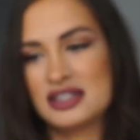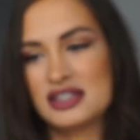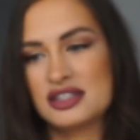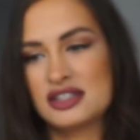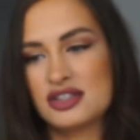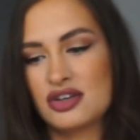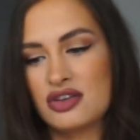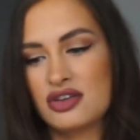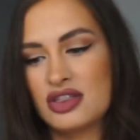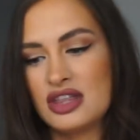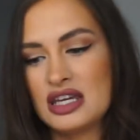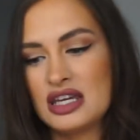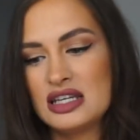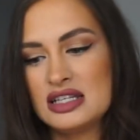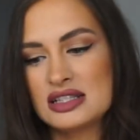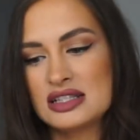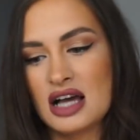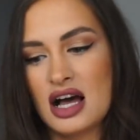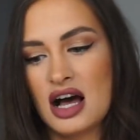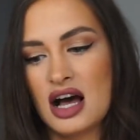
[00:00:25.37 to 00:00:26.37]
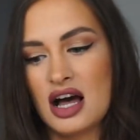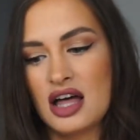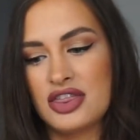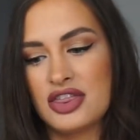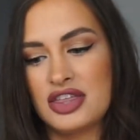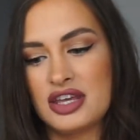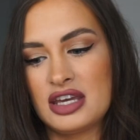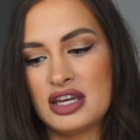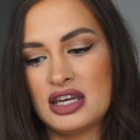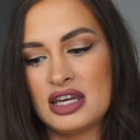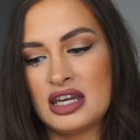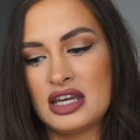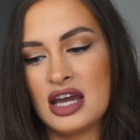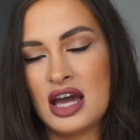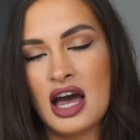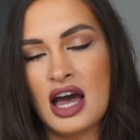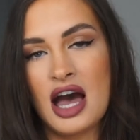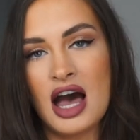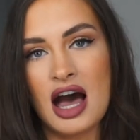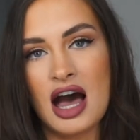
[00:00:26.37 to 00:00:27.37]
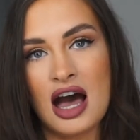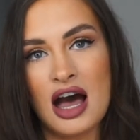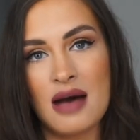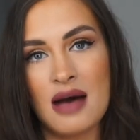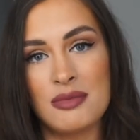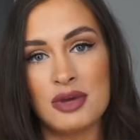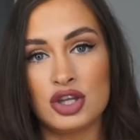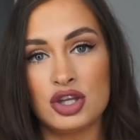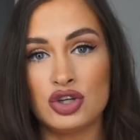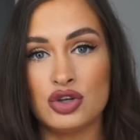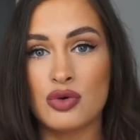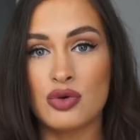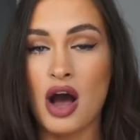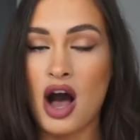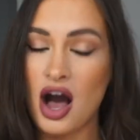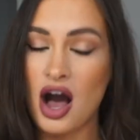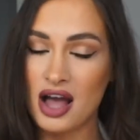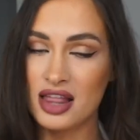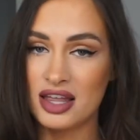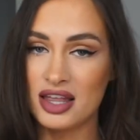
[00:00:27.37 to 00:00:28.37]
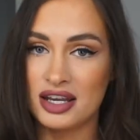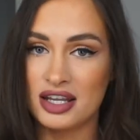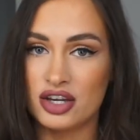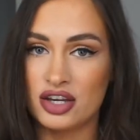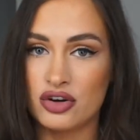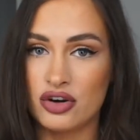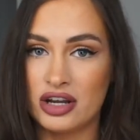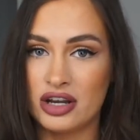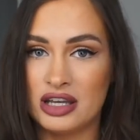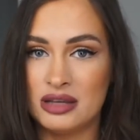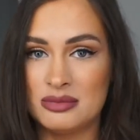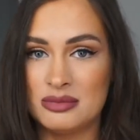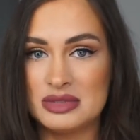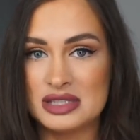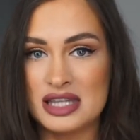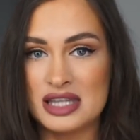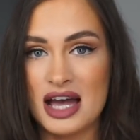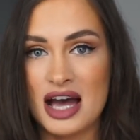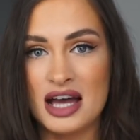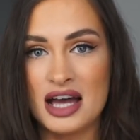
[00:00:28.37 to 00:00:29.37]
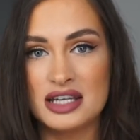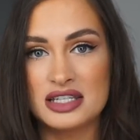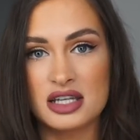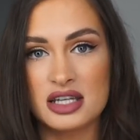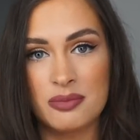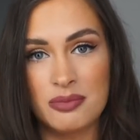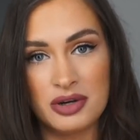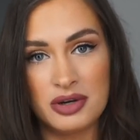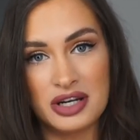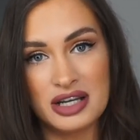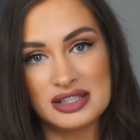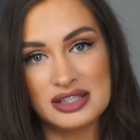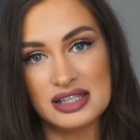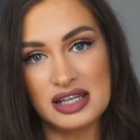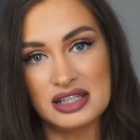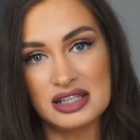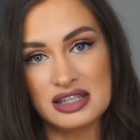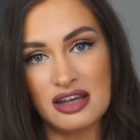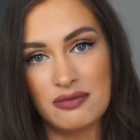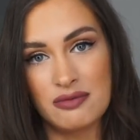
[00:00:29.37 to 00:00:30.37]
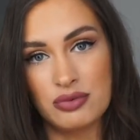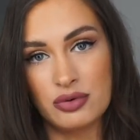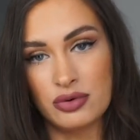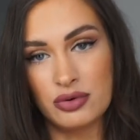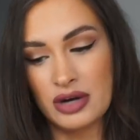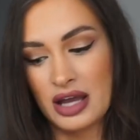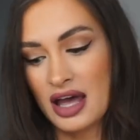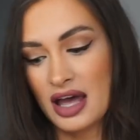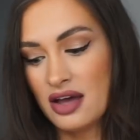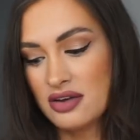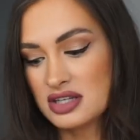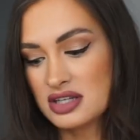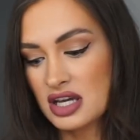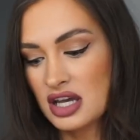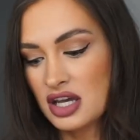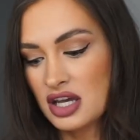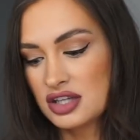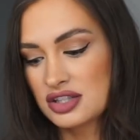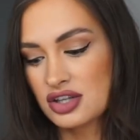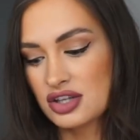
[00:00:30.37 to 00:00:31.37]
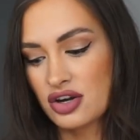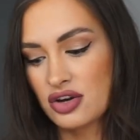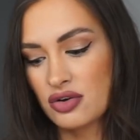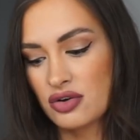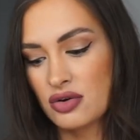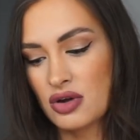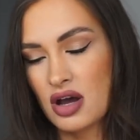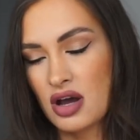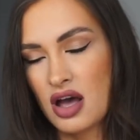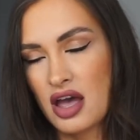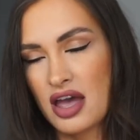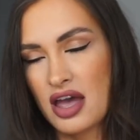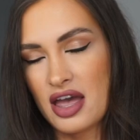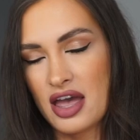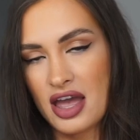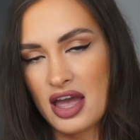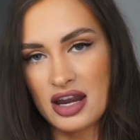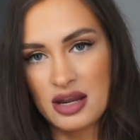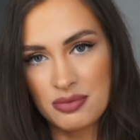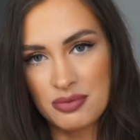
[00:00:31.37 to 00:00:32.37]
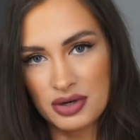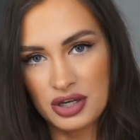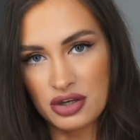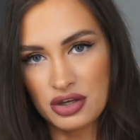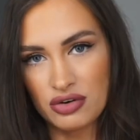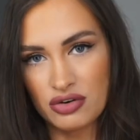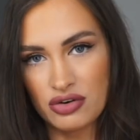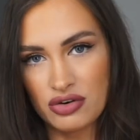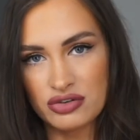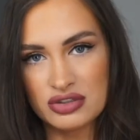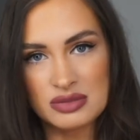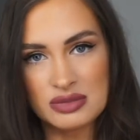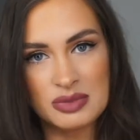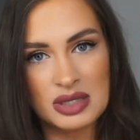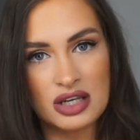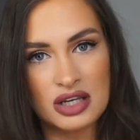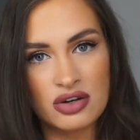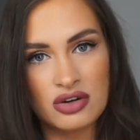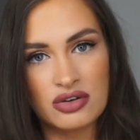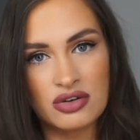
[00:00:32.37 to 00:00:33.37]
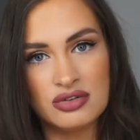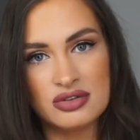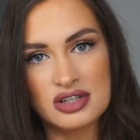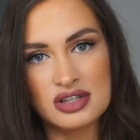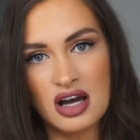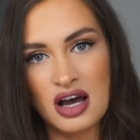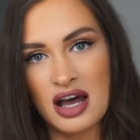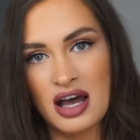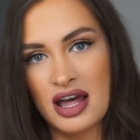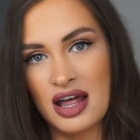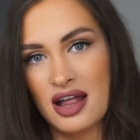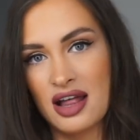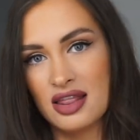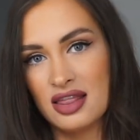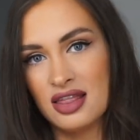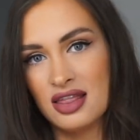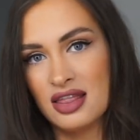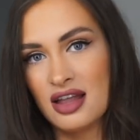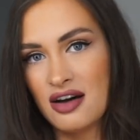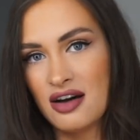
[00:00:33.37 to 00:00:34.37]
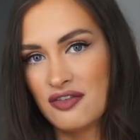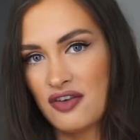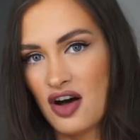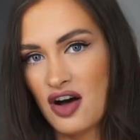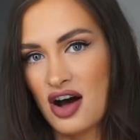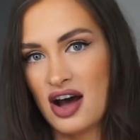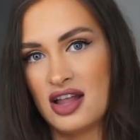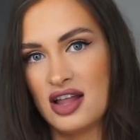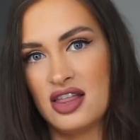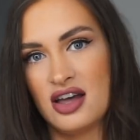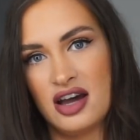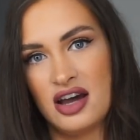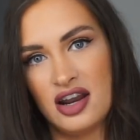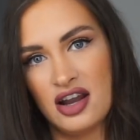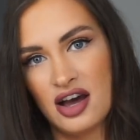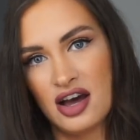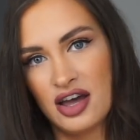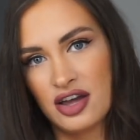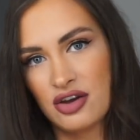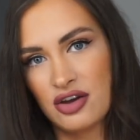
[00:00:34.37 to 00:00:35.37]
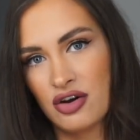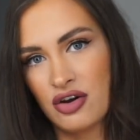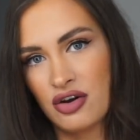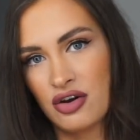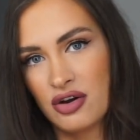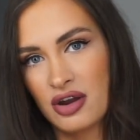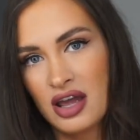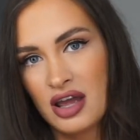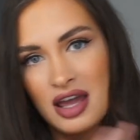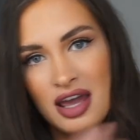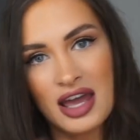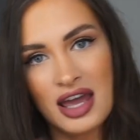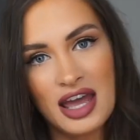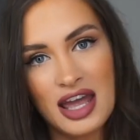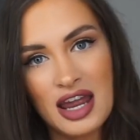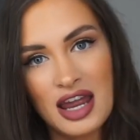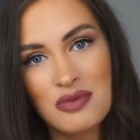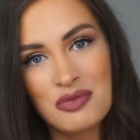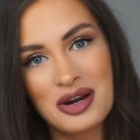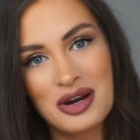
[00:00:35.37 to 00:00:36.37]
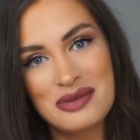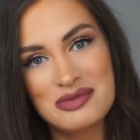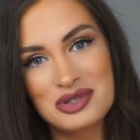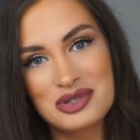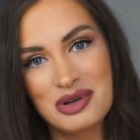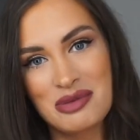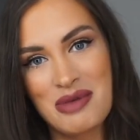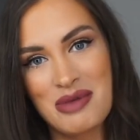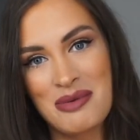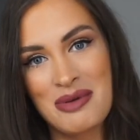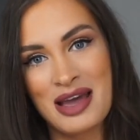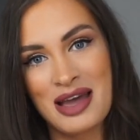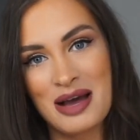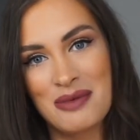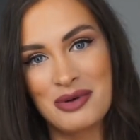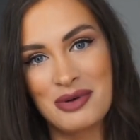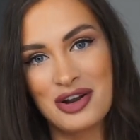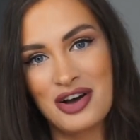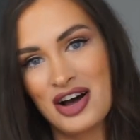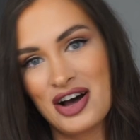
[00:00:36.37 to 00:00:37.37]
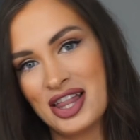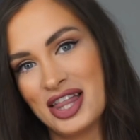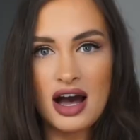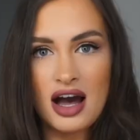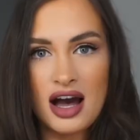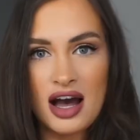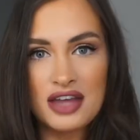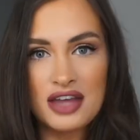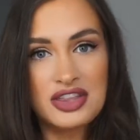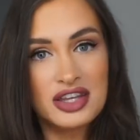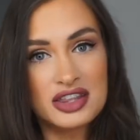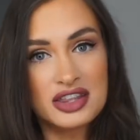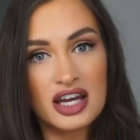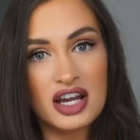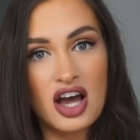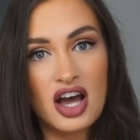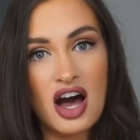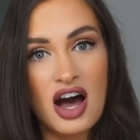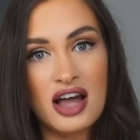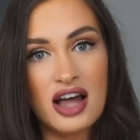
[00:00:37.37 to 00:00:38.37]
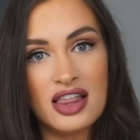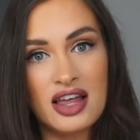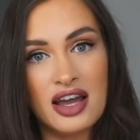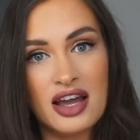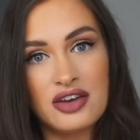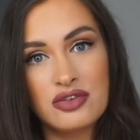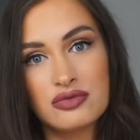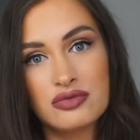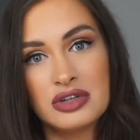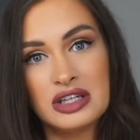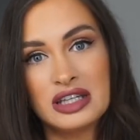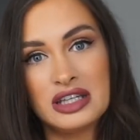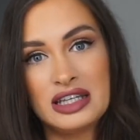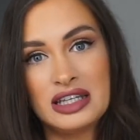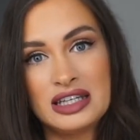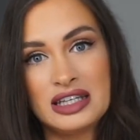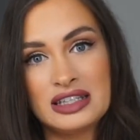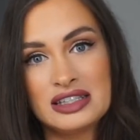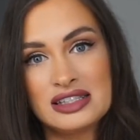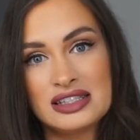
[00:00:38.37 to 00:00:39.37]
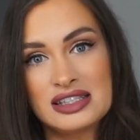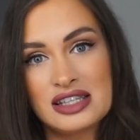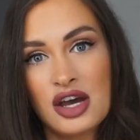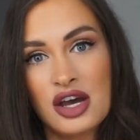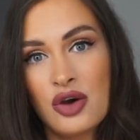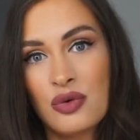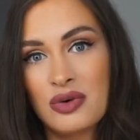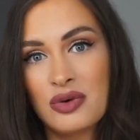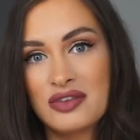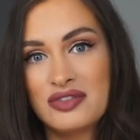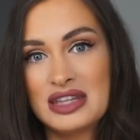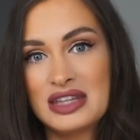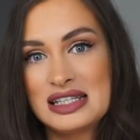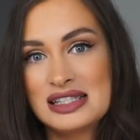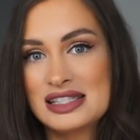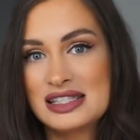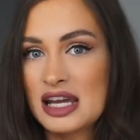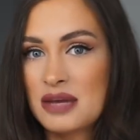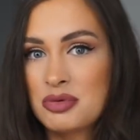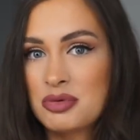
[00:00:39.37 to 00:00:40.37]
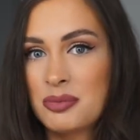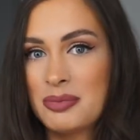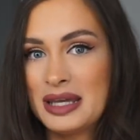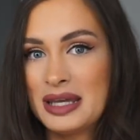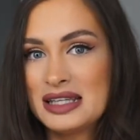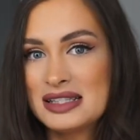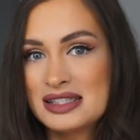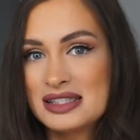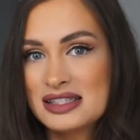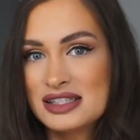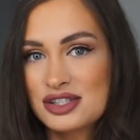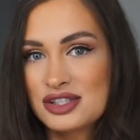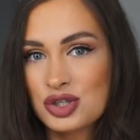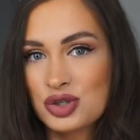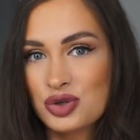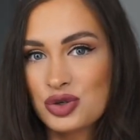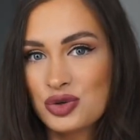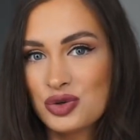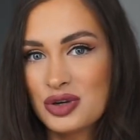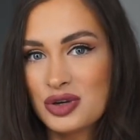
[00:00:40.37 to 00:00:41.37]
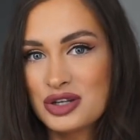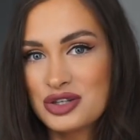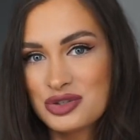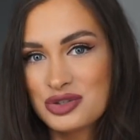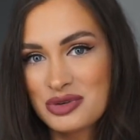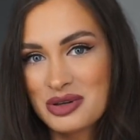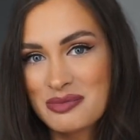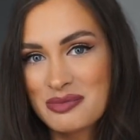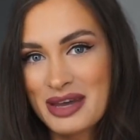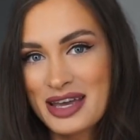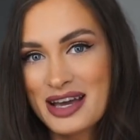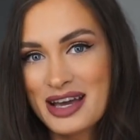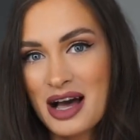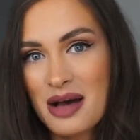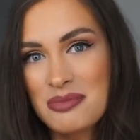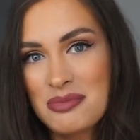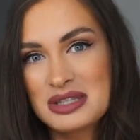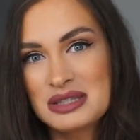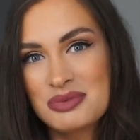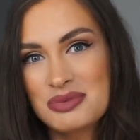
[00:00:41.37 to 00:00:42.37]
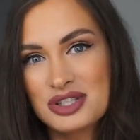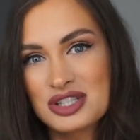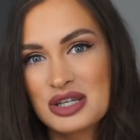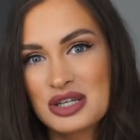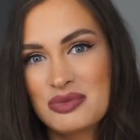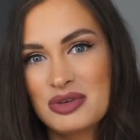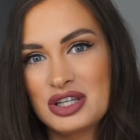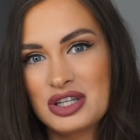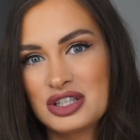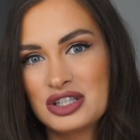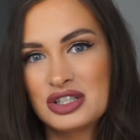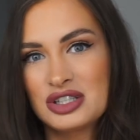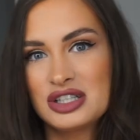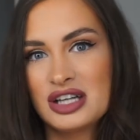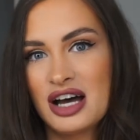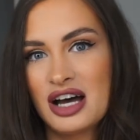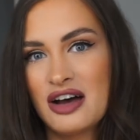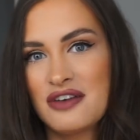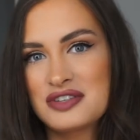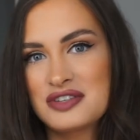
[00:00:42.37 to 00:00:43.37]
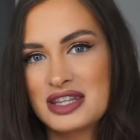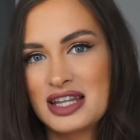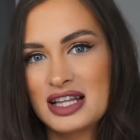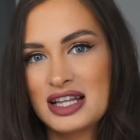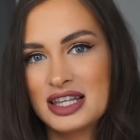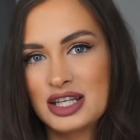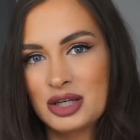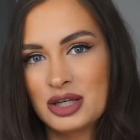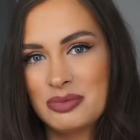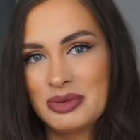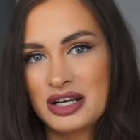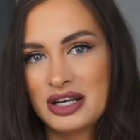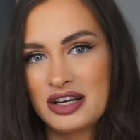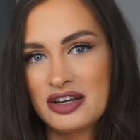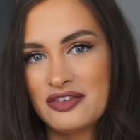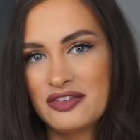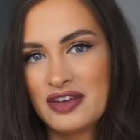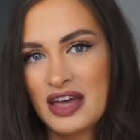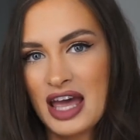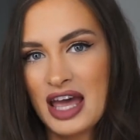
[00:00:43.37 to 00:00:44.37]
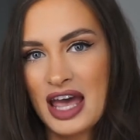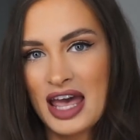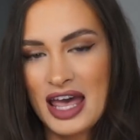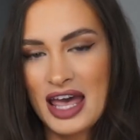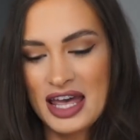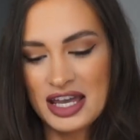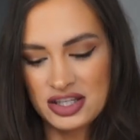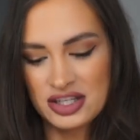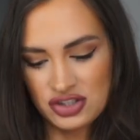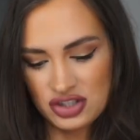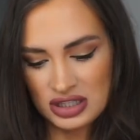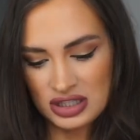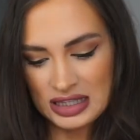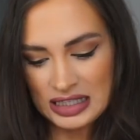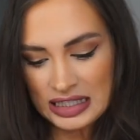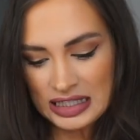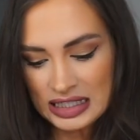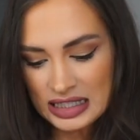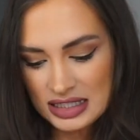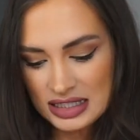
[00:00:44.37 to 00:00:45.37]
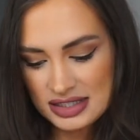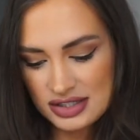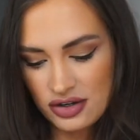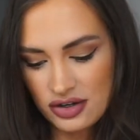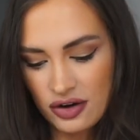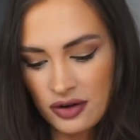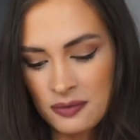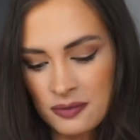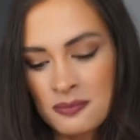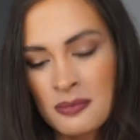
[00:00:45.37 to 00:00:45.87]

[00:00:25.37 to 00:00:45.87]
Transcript: So these are the new highlighting creams that Bondi Sands have brought out. So anybody who knows me knows I love highlight. I go ham when I'm doing my makeup on highlight. I think that highlight really is one of the staple pieces to doing makeup, especially when you're after that little bit of extra litty. So